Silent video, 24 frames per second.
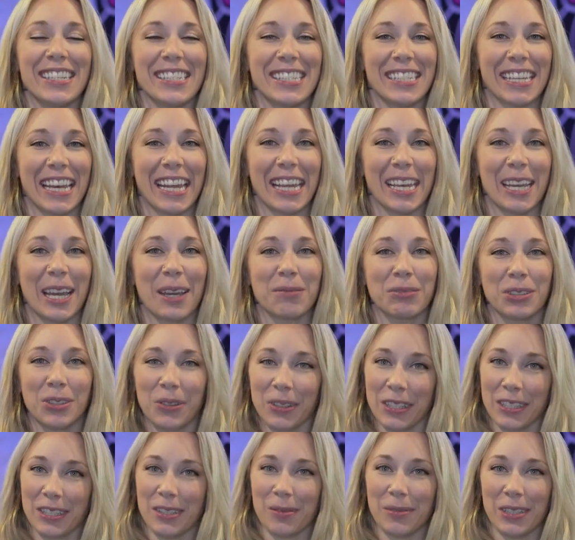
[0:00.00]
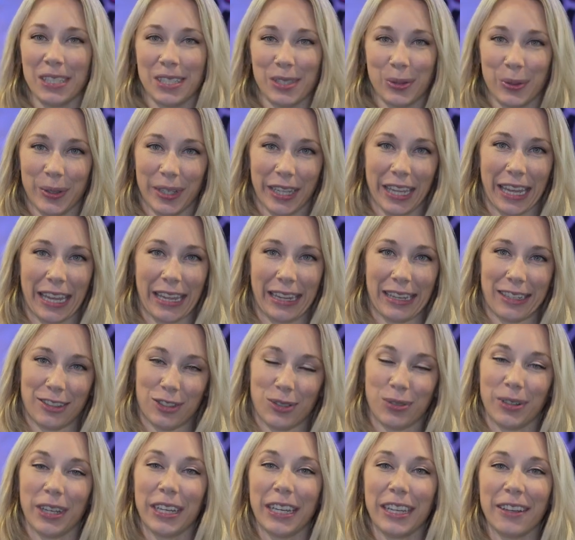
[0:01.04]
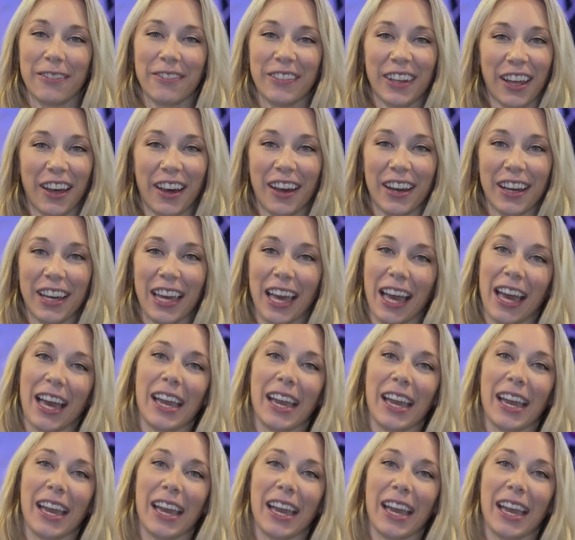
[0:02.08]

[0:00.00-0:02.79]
Today I'm going to be doing a training vlog.